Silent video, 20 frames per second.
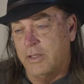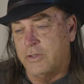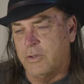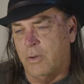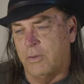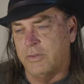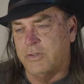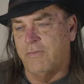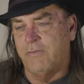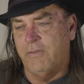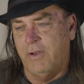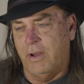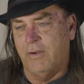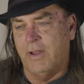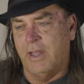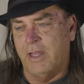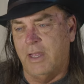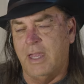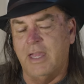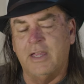So it's a
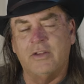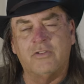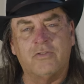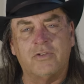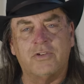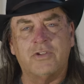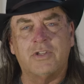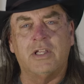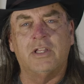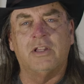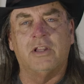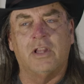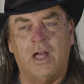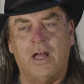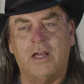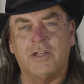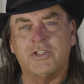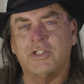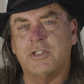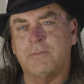very interesting
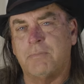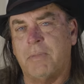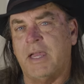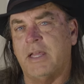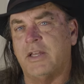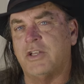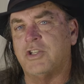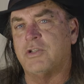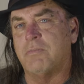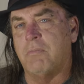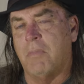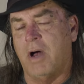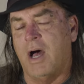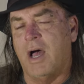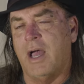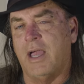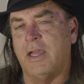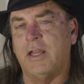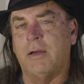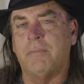lost Spanish
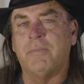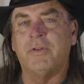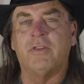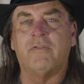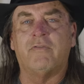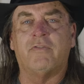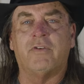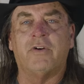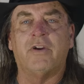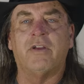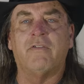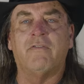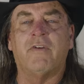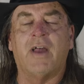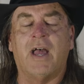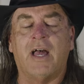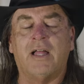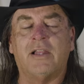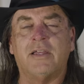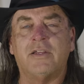mine up in the Verde
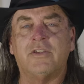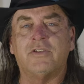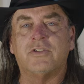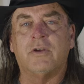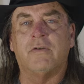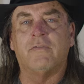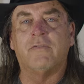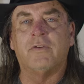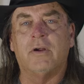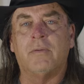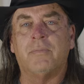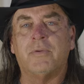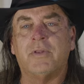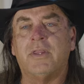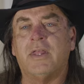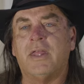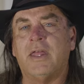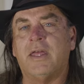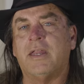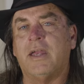Valley. So if you're up
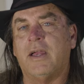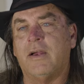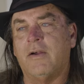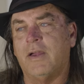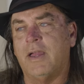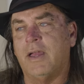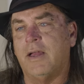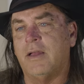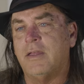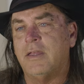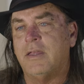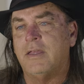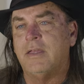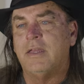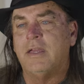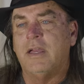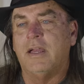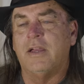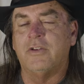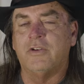in that area
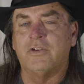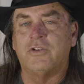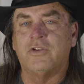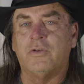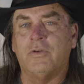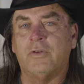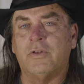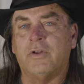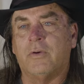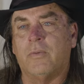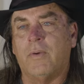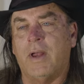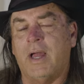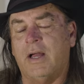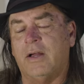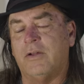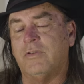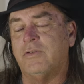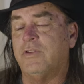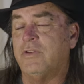and you're tooling
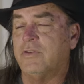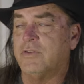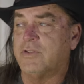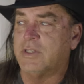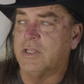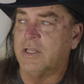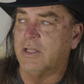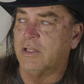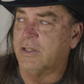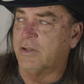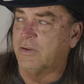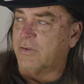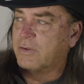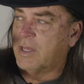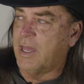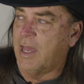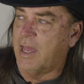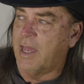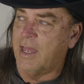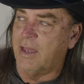around, you see a little
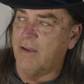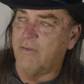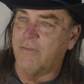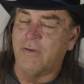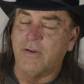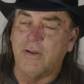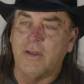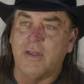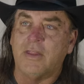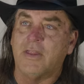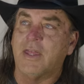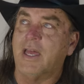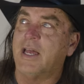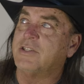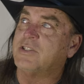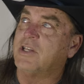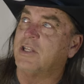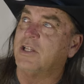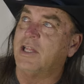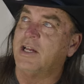cave that
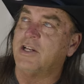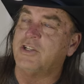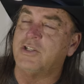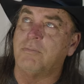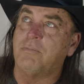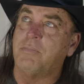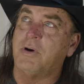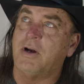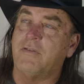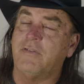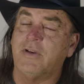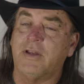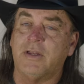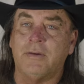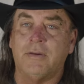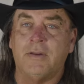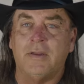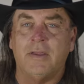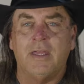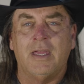has a ledge above
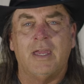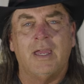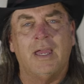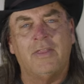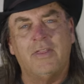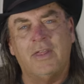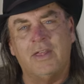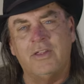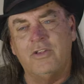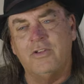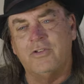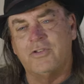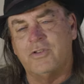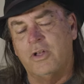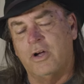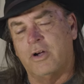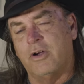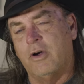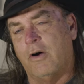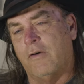it, and then you
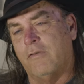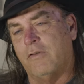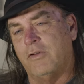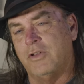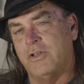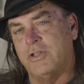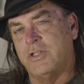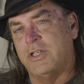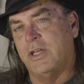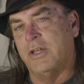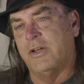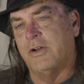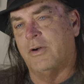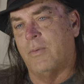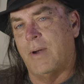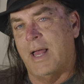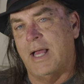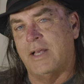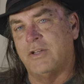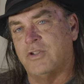look over and you see an
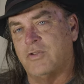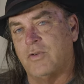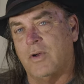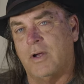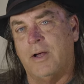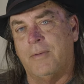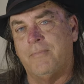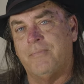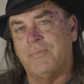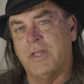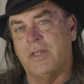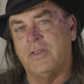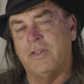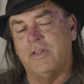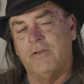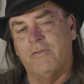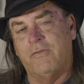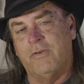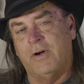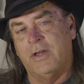arrastra, and
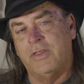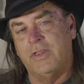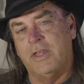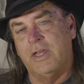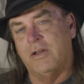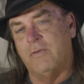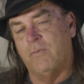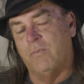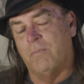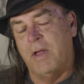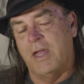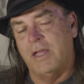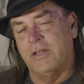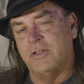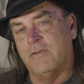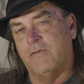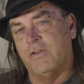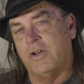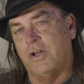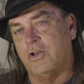then you find the
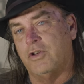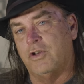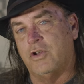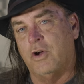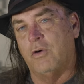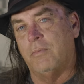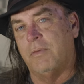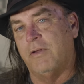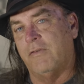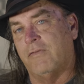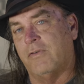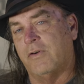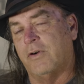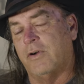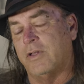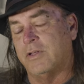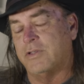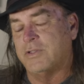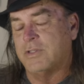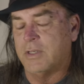remains of an adobe
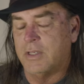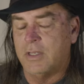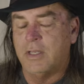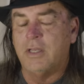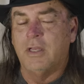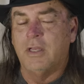furnace,